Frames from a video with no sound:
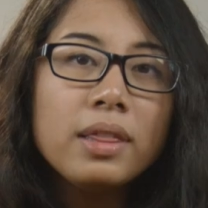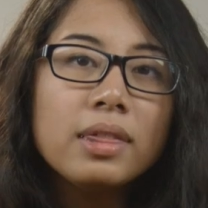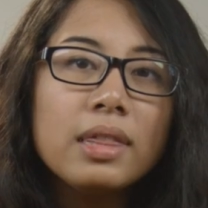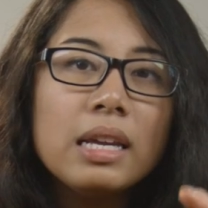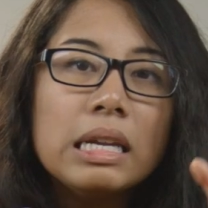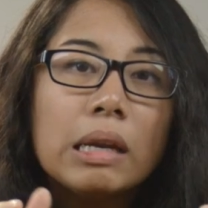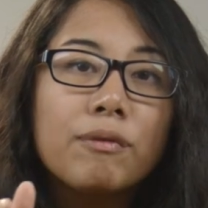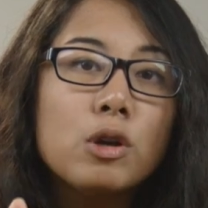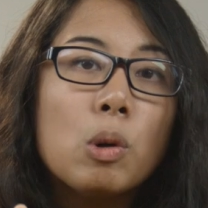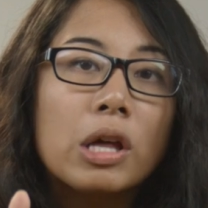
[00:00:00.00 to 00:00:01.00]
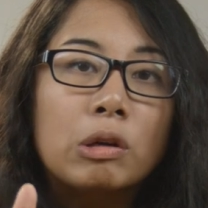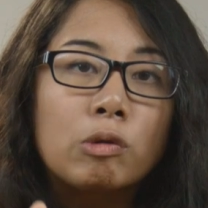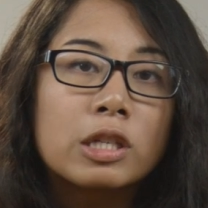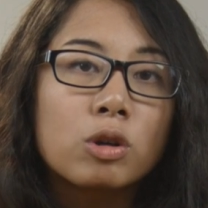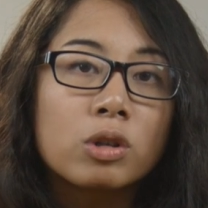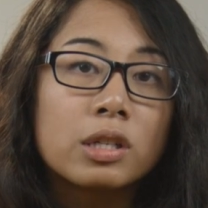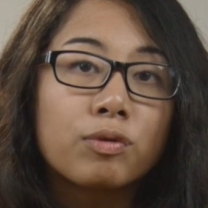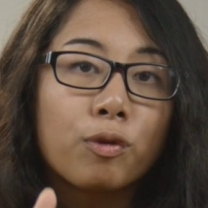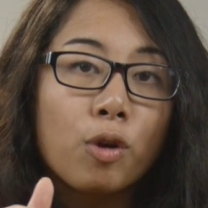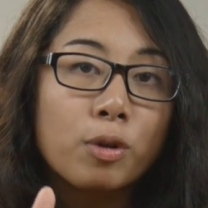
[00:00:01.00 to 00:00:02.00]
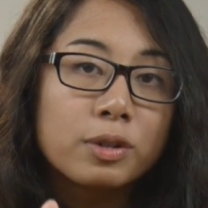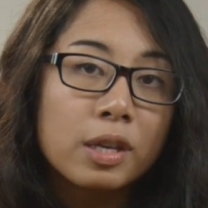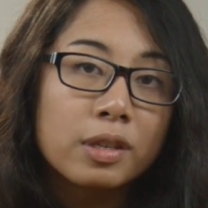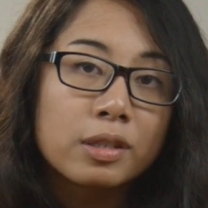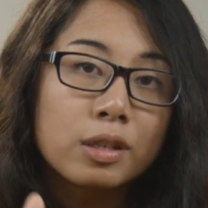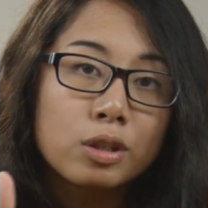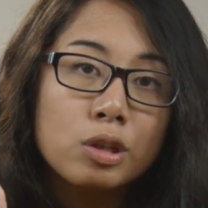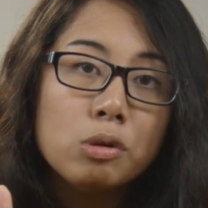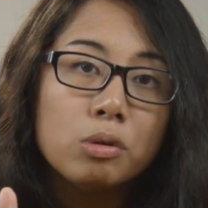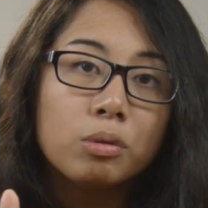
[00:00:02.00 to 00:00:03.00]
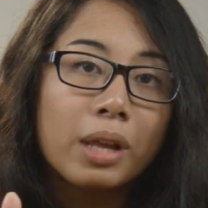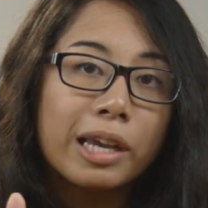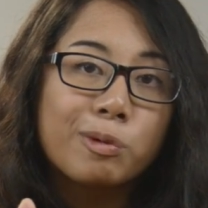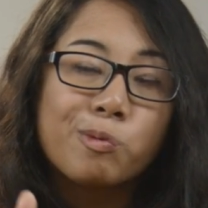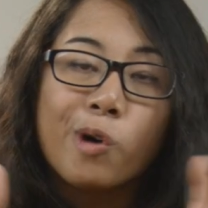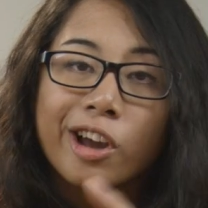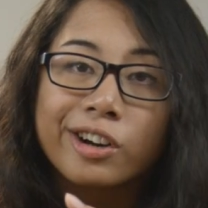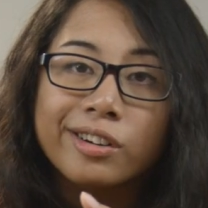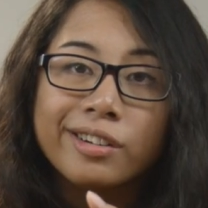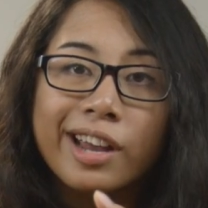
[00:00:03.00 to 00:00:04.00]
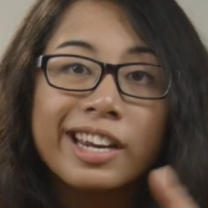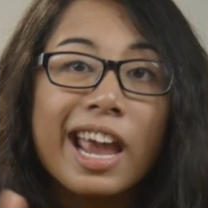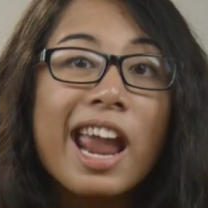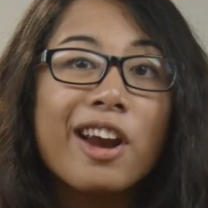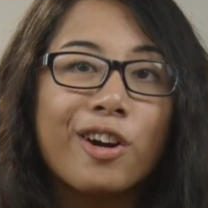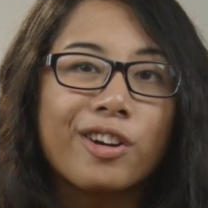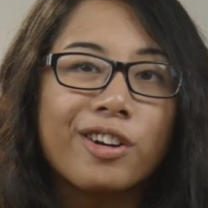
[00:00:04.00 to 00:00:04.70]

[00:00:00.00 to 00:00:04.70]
But they need a few other resources for photosynthesis too, like water and air.